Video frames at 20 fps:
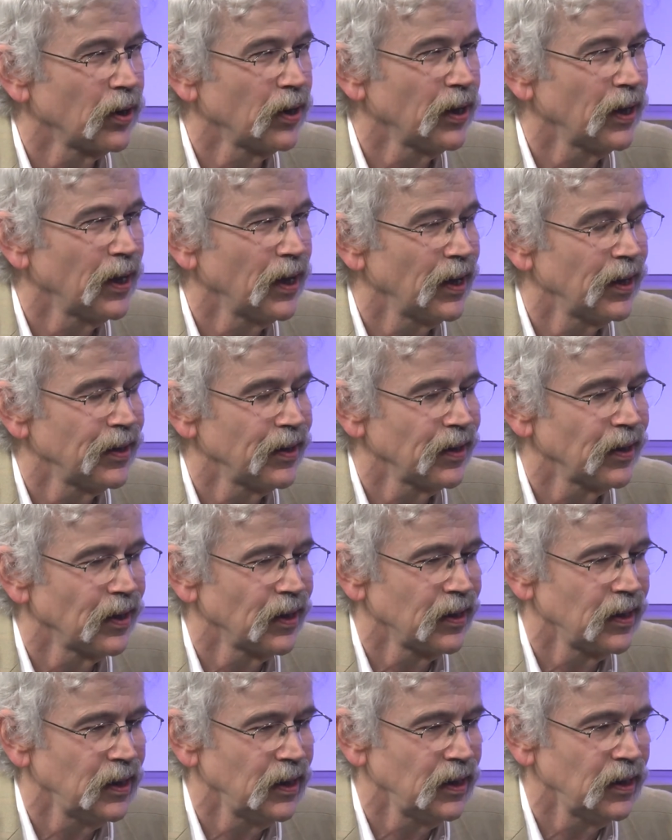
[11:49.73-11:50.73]
and
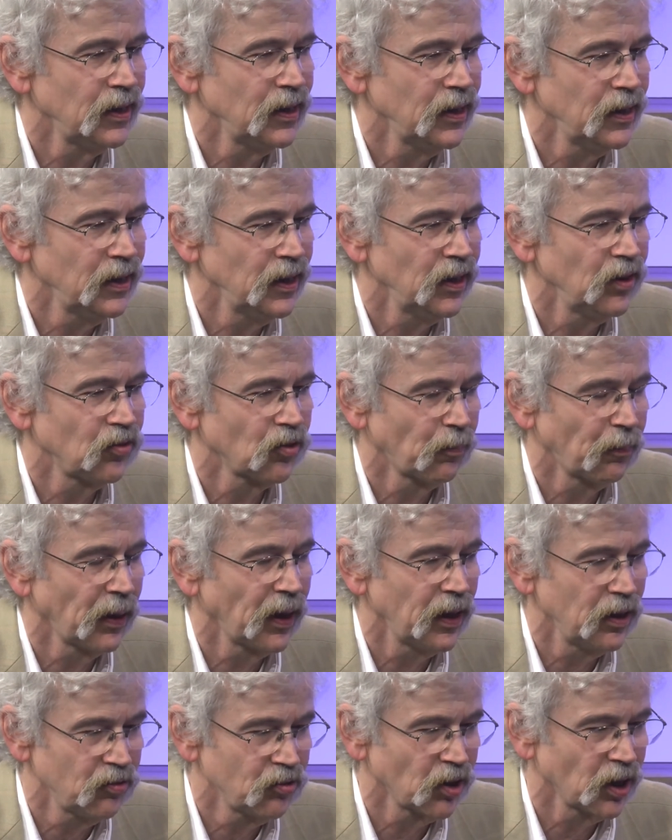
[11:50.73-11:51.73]
he needs a
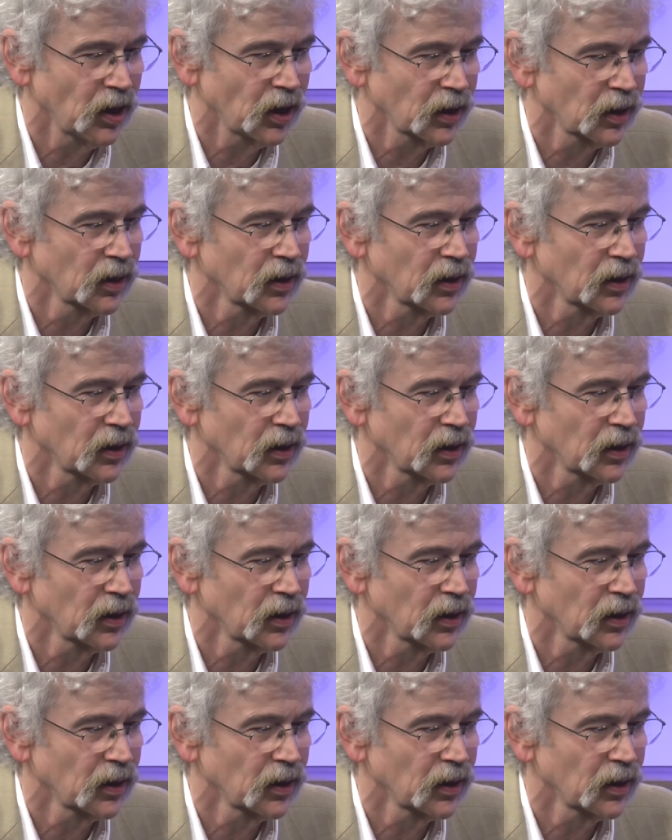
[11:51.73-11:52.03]
paycheck.